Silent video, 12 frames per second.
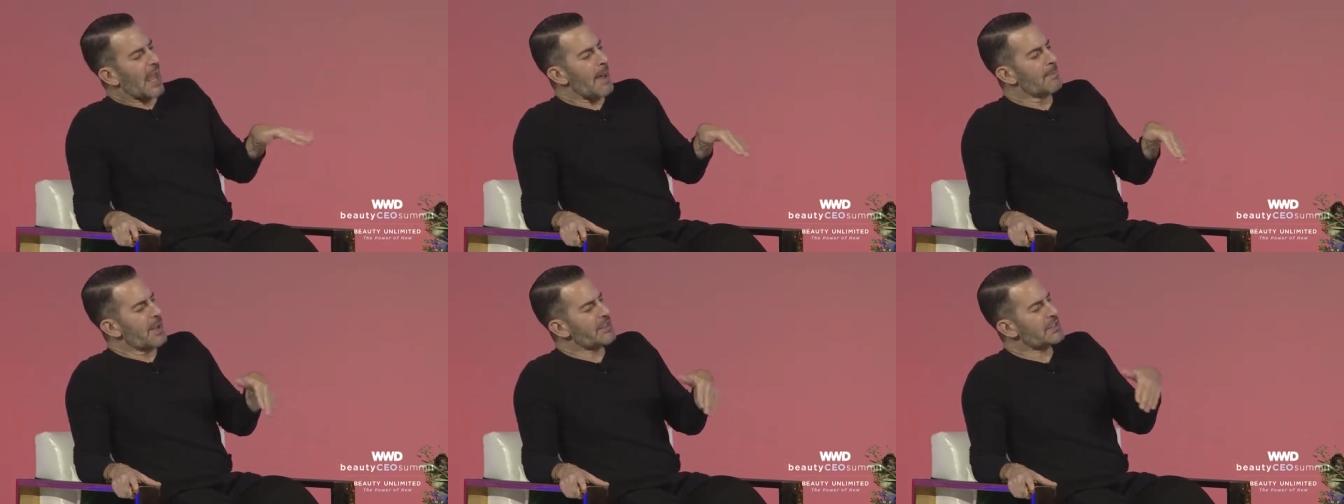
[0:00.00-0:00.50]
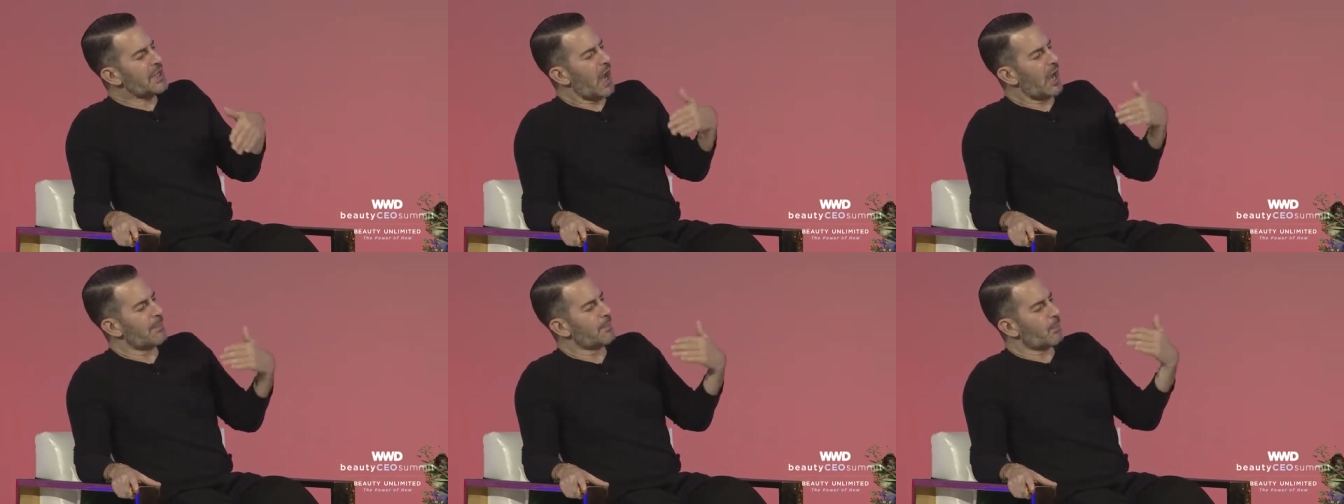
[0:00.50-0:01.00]
And by the
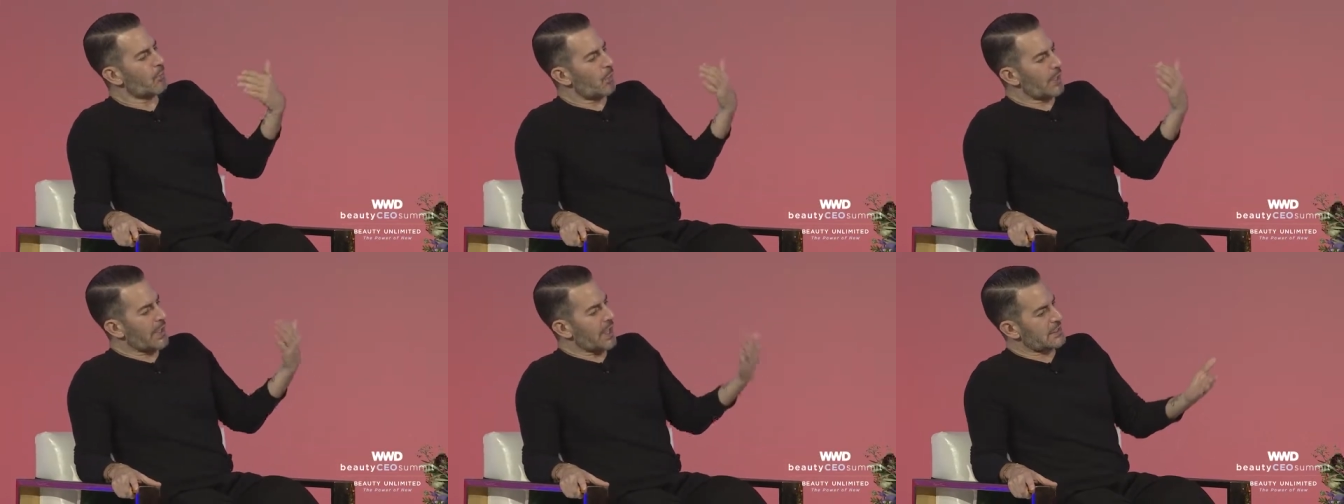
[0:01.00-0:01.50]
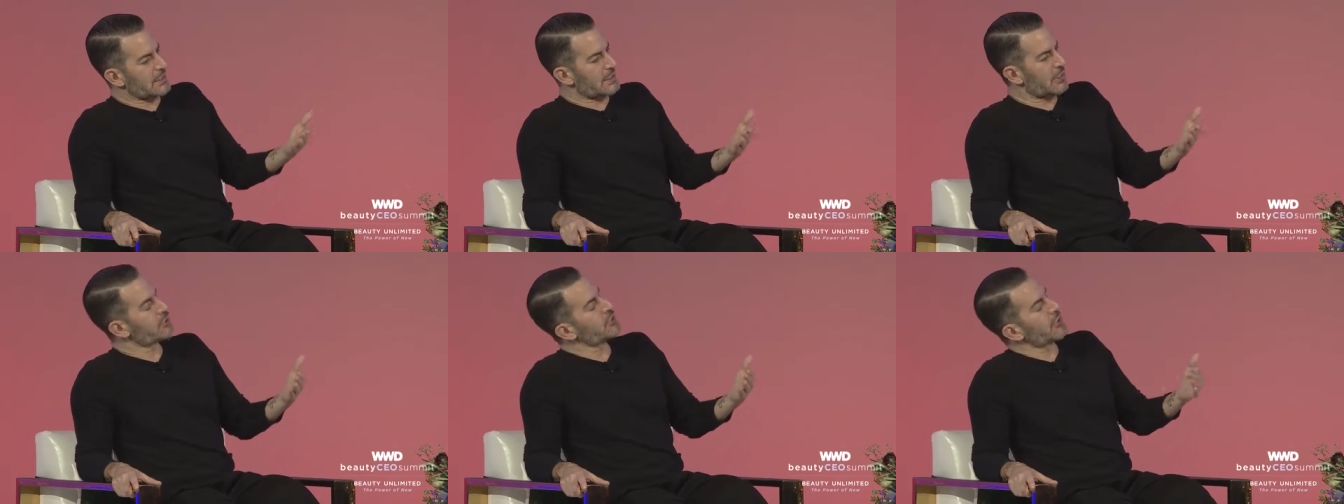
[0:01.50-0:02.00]
time we get
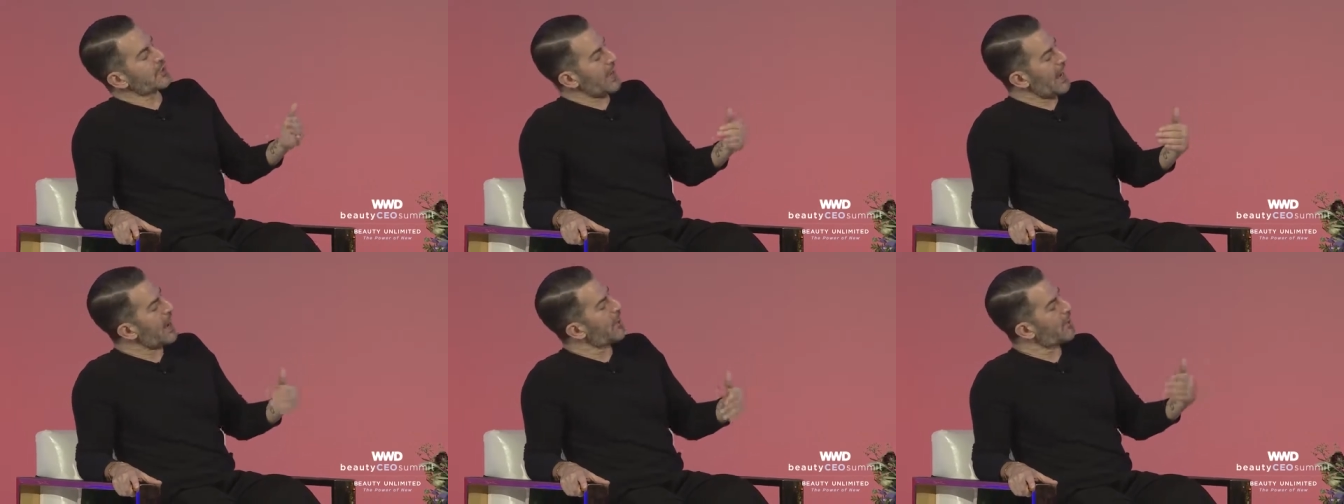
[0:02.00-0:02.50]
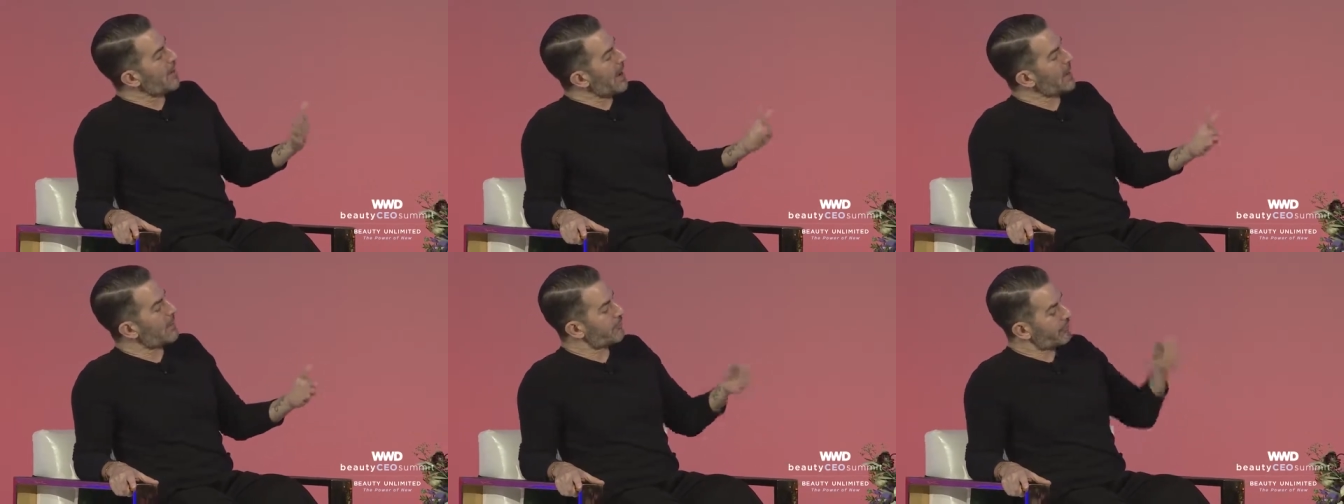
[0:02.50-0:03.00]
to doing the hair and
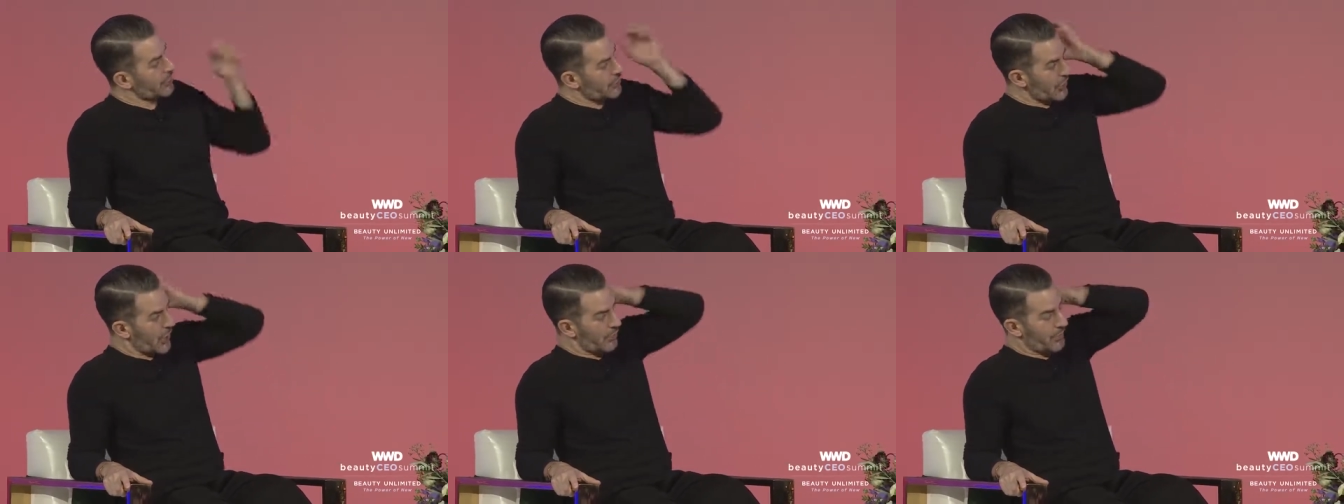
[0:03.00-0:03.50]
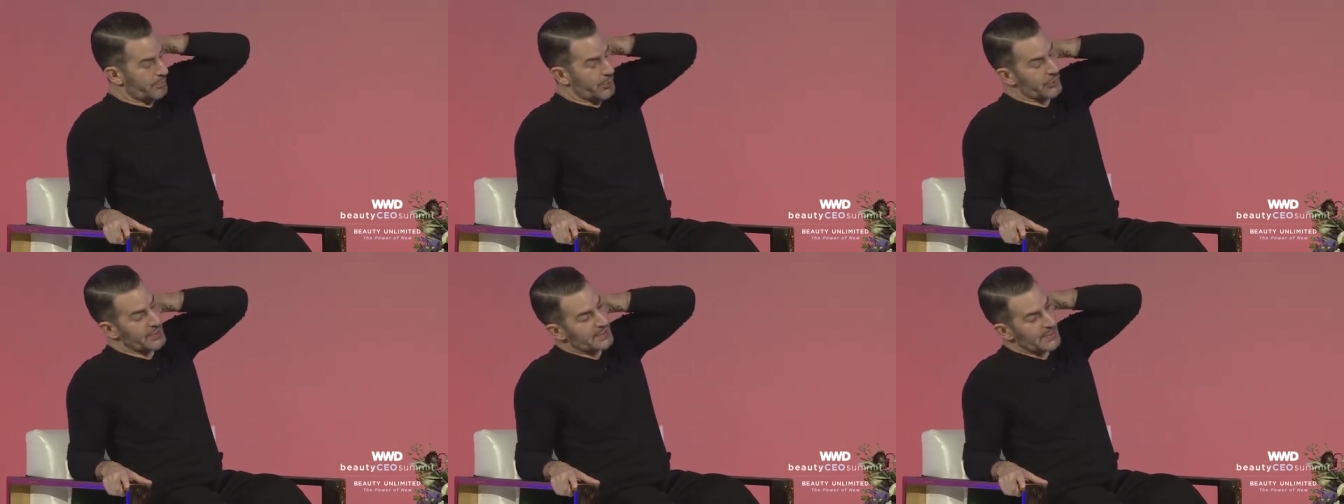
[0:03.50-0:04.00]
makeup for the show, the
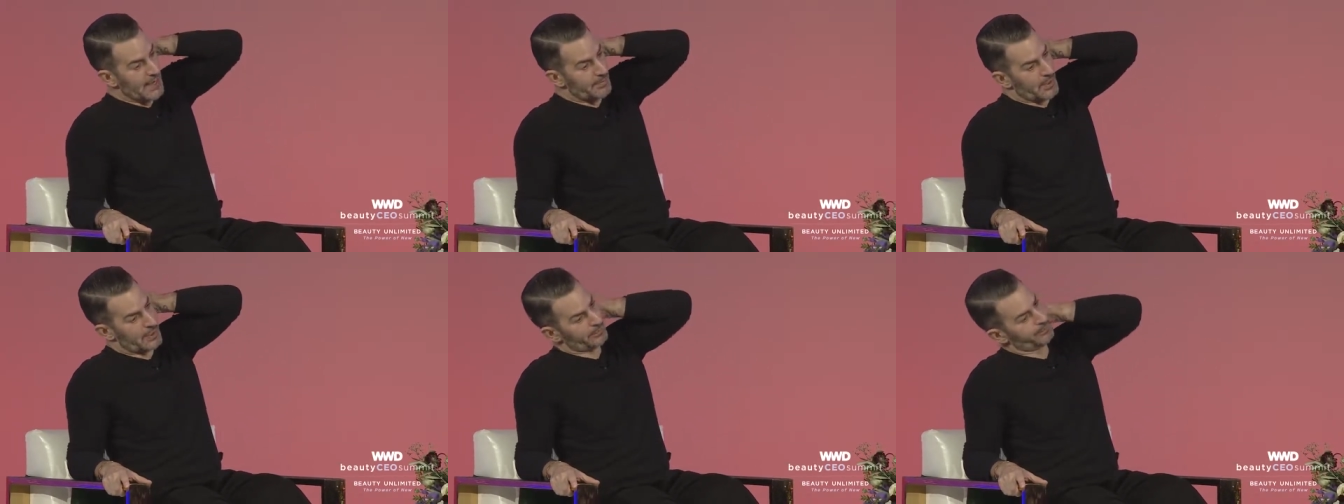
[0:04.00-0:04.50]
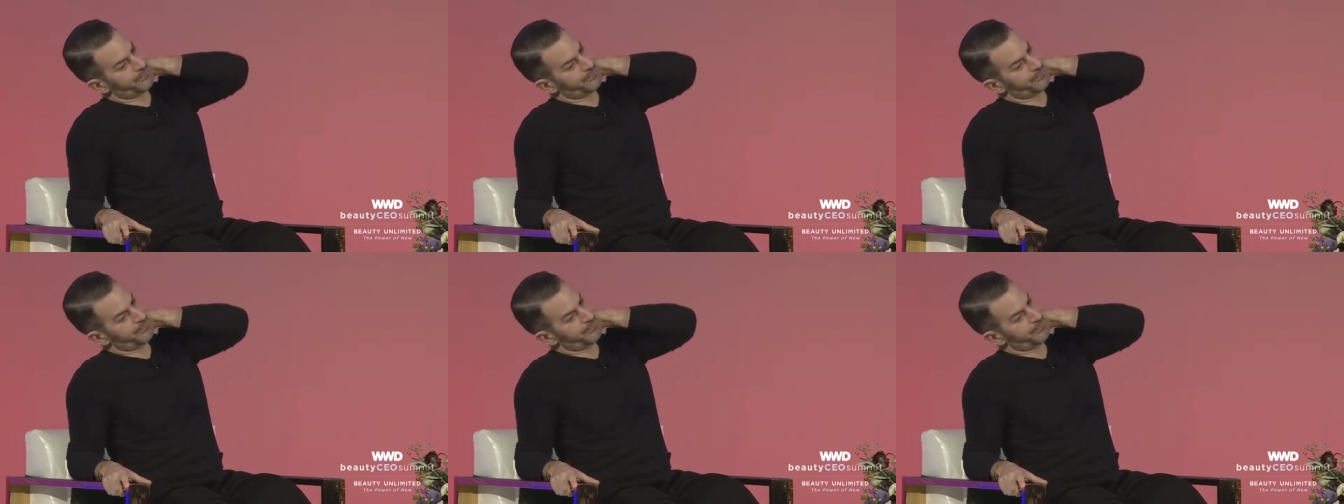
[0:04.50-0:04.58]
beauty statement,